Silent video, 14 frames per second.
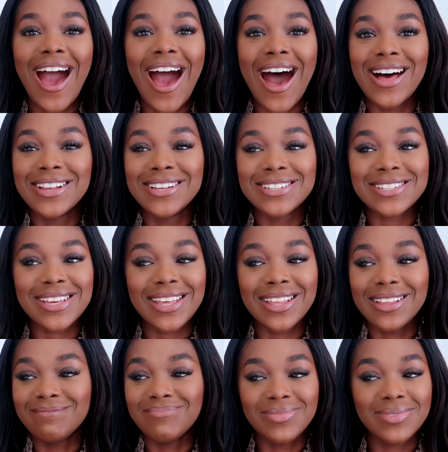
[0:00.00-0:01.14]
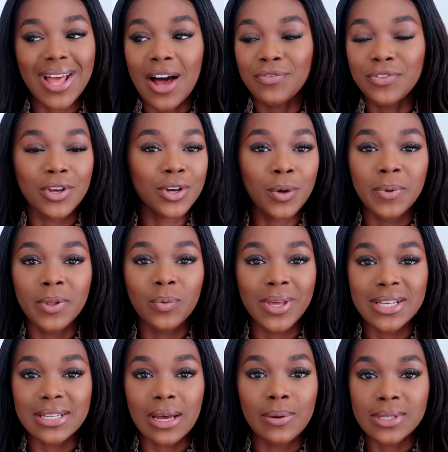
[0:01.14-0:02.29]
And after a couple of
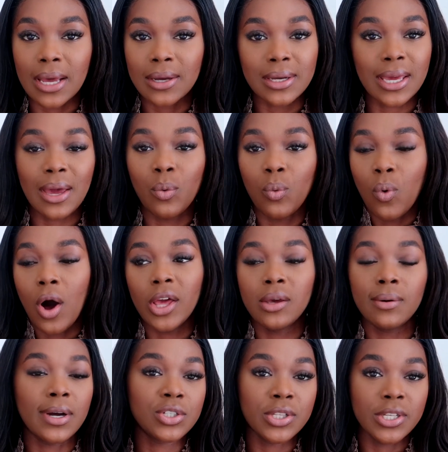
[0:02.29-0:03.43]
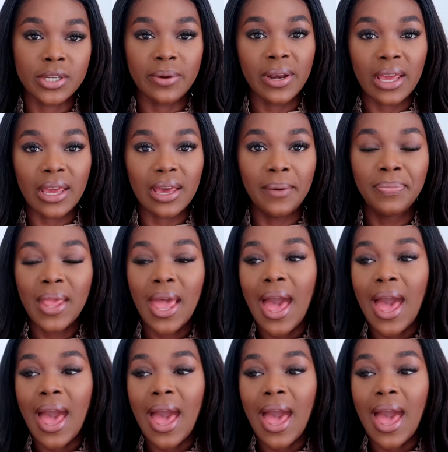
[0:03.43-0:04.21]
weeks, I was like, okay, what are you actually doing here?